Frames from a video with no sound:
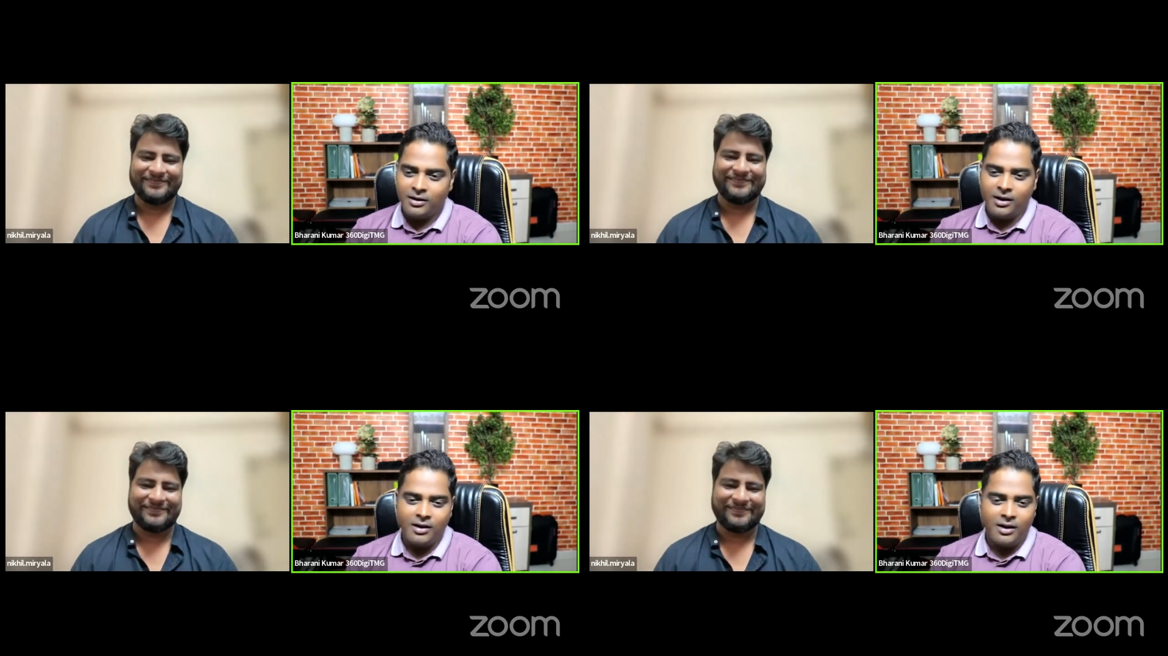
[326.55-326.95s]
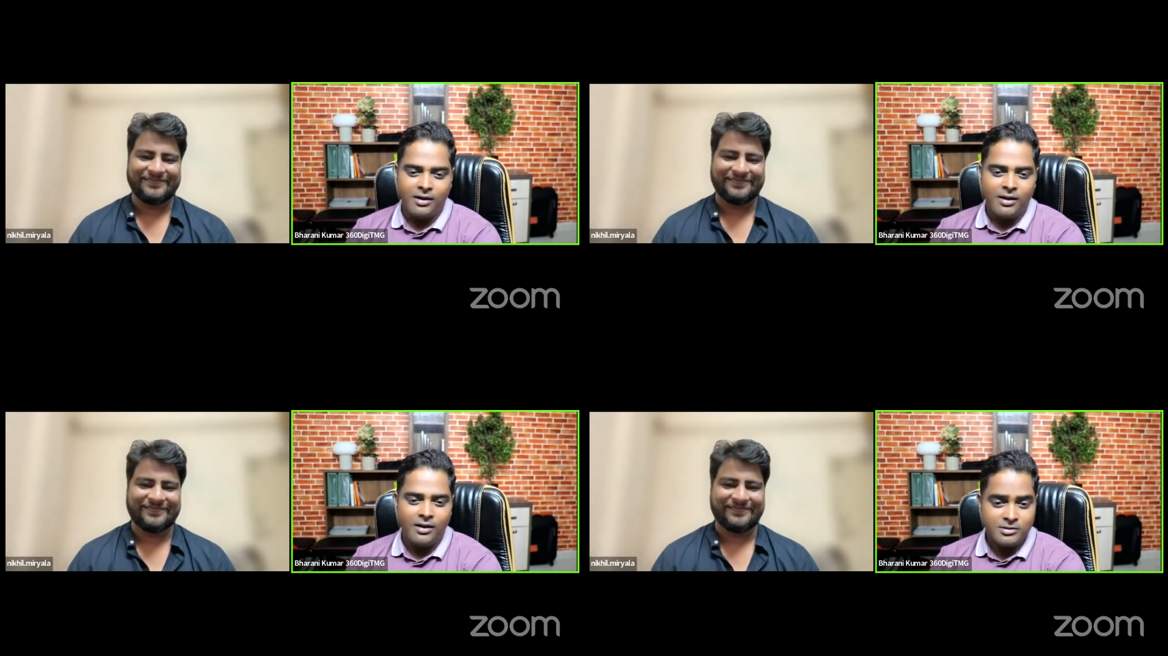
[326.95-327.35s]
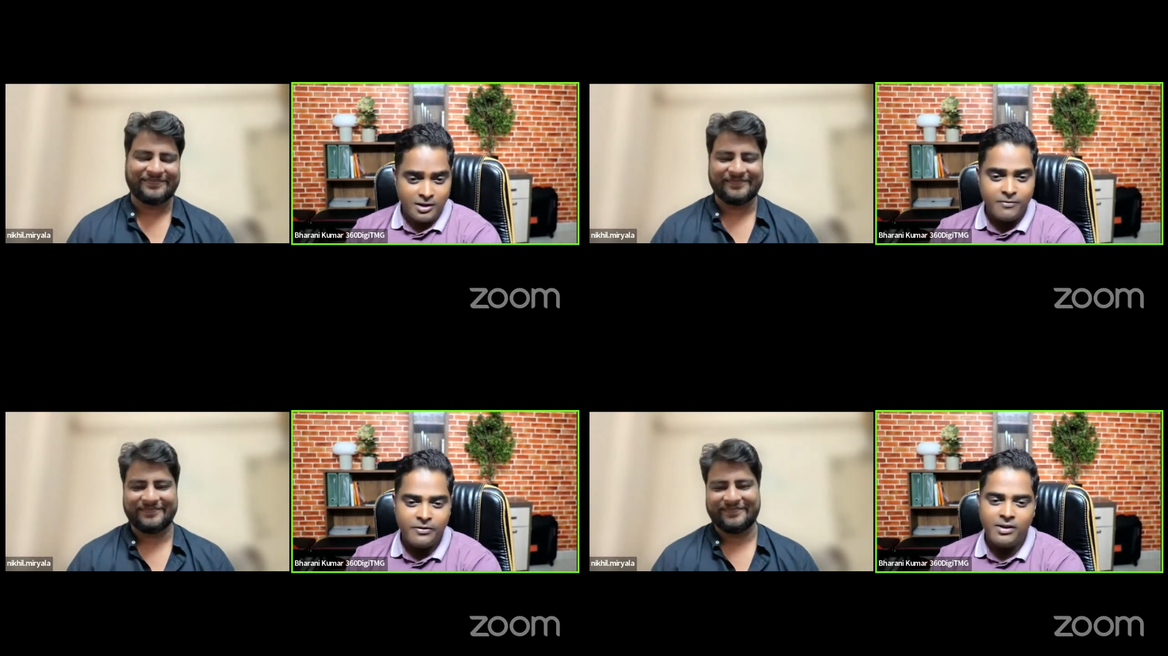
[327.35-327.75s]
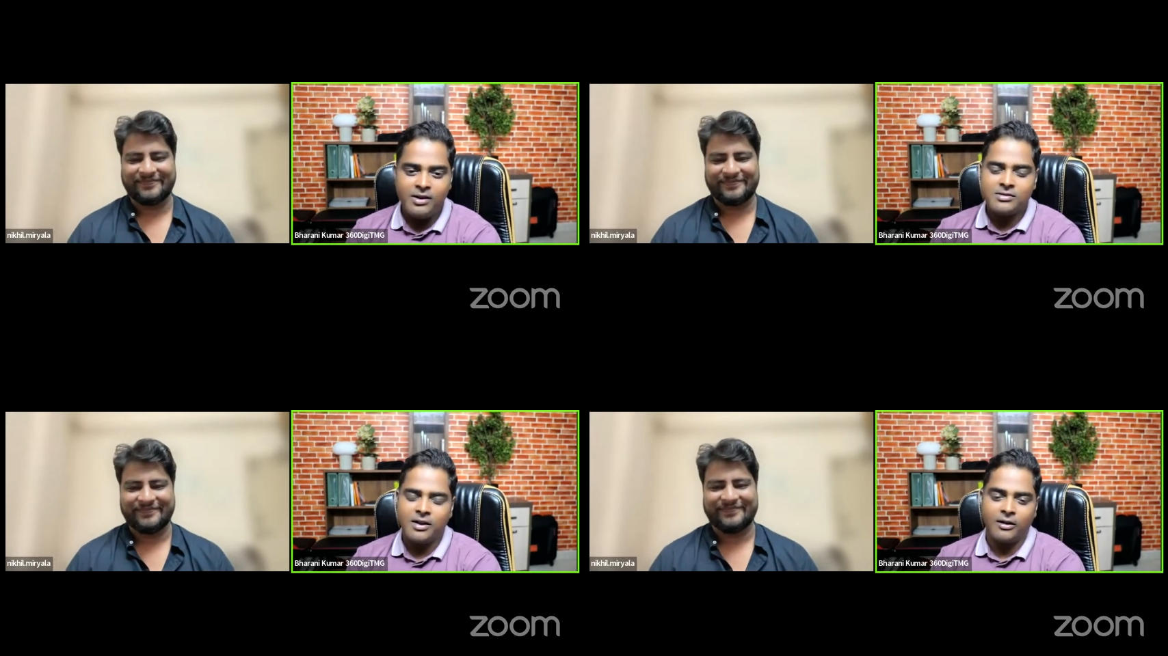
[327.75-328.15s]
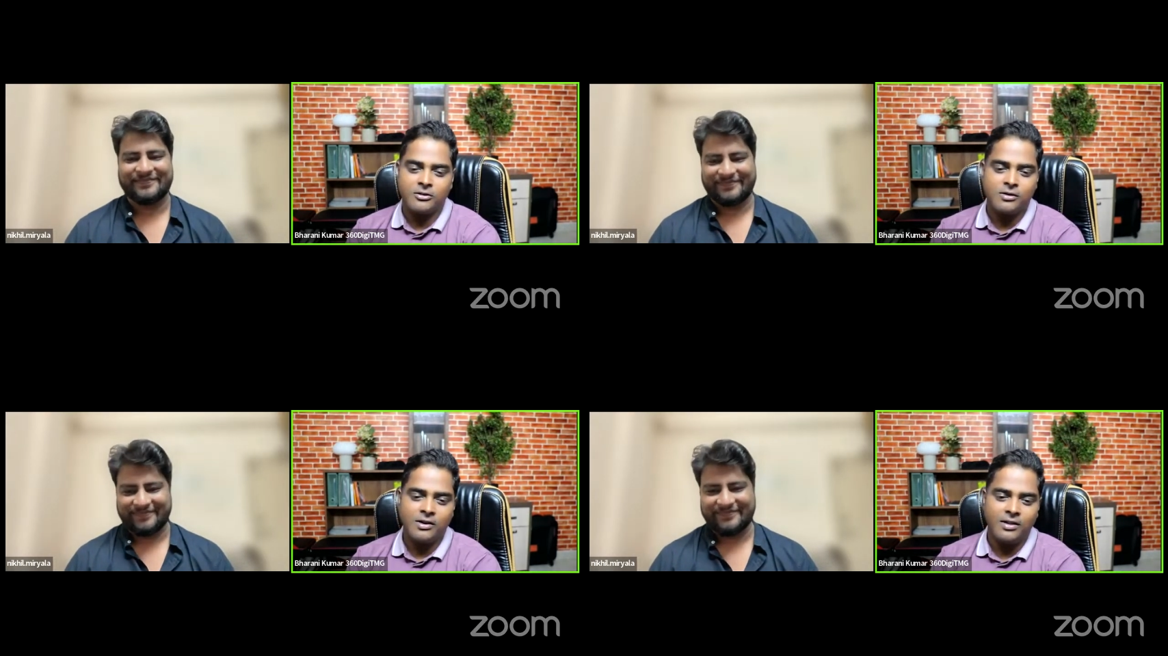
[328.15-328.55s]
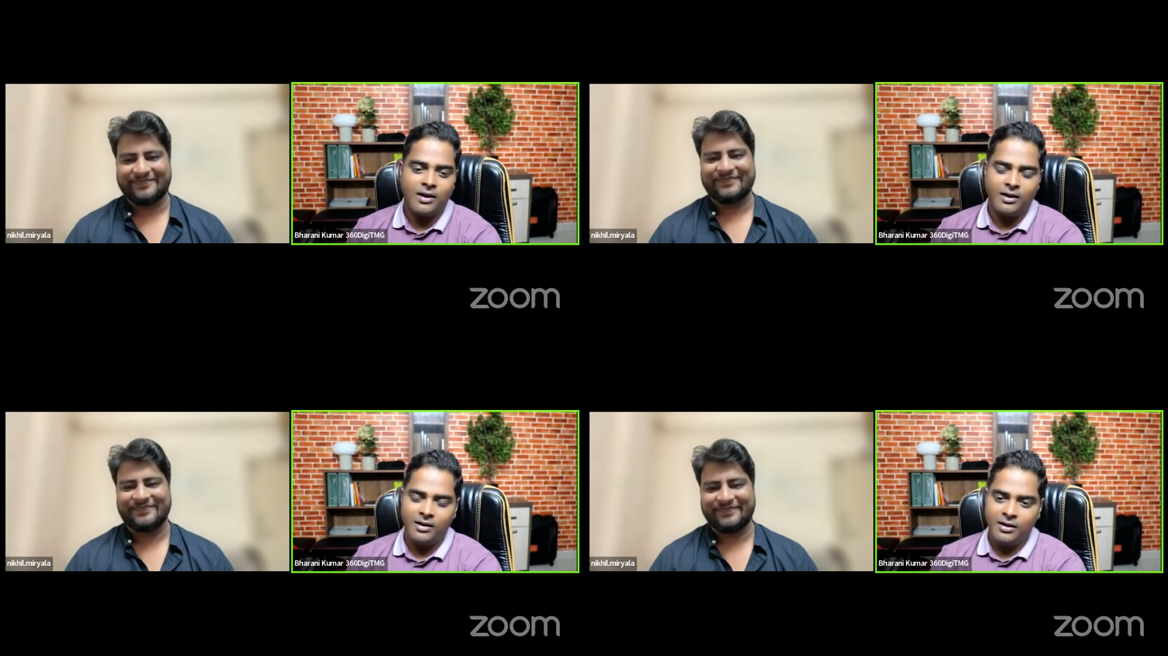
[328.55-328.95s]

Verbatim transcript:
Speaker 1: right and same feelings actually that